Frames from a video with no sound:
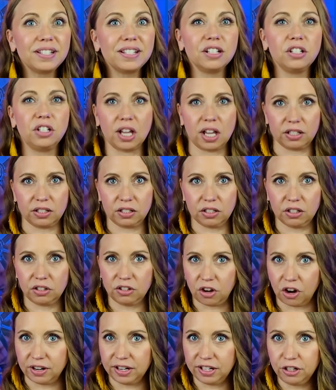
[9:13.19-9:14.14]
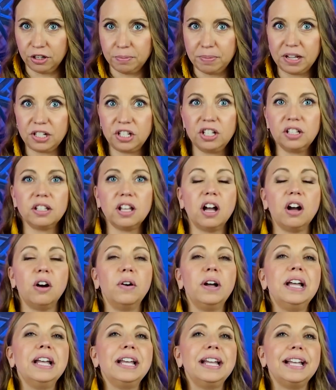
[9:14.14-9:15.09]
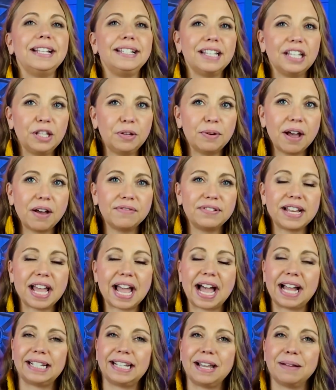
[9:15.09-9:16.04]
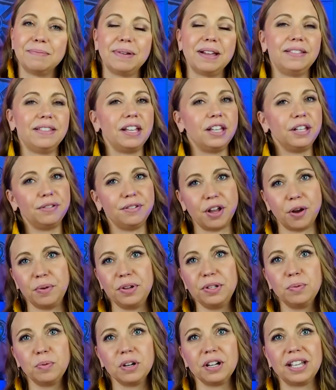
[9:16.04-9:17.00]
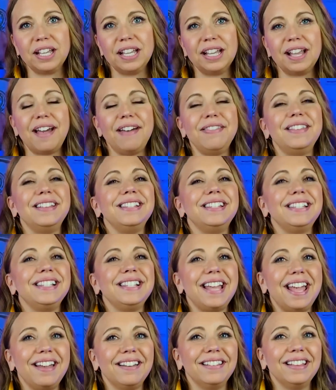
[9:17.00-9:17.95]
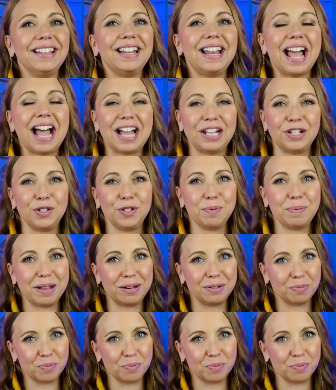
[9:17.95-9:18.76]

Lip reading: suggest starting your budget low until you have an ad campaign that you know is working and then scale it as you spend